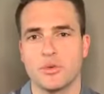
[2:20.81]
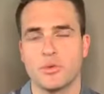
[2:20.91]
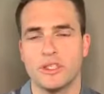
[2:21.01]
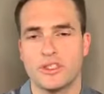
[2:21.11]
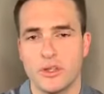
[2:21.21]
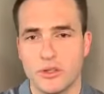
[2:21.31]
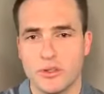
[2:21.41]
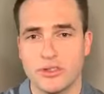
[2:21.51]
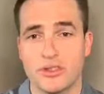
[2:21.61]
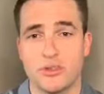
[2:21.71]

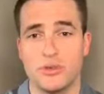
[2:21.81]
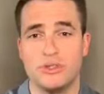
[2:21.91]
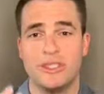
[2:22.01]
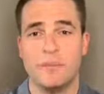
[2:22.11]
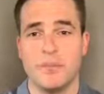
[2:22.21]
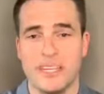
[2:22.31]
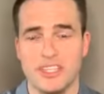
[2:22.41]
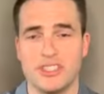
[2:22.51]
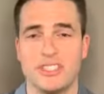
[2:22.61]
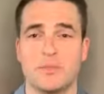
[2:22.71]
returns to
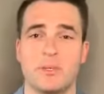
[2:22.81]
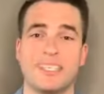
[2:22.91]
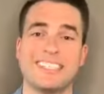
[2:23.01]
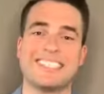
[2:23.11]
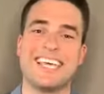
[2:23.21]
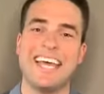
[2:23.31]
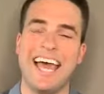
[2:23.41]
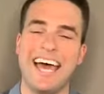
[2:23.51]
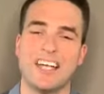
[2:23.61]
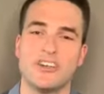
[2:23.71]
diminish is because they
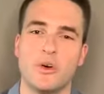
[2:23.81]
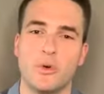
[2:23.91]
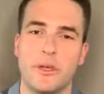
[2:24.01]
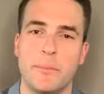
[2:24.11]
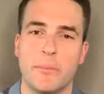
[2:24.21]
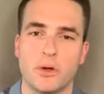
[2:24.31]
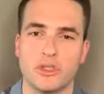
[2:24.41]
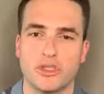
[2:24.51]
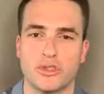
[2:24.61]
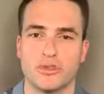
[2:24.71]
had no
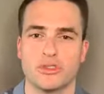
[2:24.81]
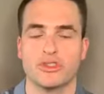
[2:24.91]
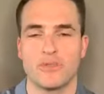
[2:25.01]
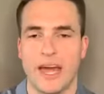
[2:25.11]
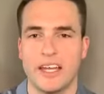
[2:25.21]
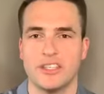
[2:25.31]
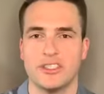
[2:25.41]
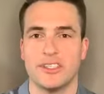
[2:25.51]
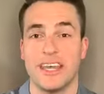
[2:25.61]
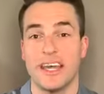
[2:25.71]
emotional strategy.
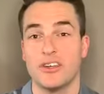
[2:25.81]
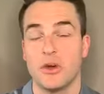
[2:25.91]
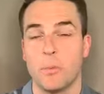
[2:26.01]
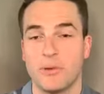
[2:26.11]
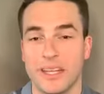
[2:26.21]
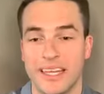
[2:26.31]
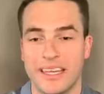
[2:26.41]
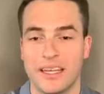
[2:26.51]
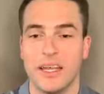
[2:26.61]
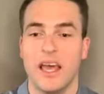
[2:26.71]
They had no plan.